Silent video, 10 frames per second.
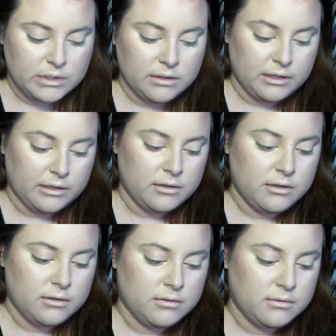and like
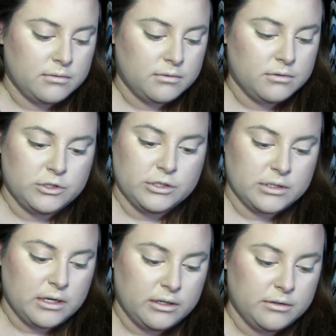
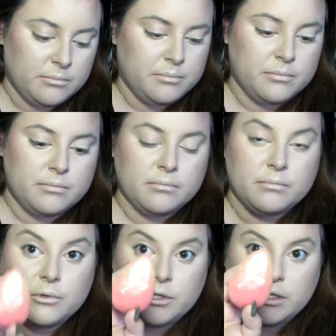just kind of
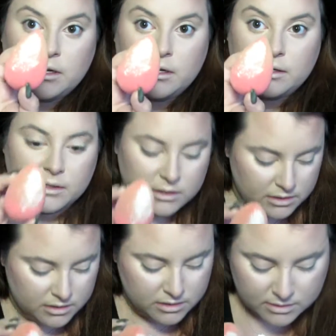put it on
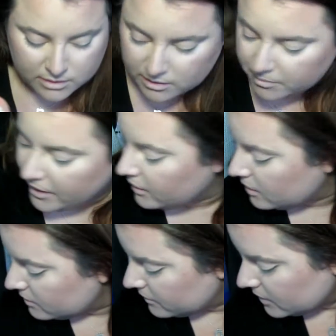the back
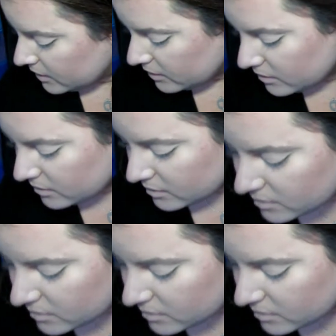of that.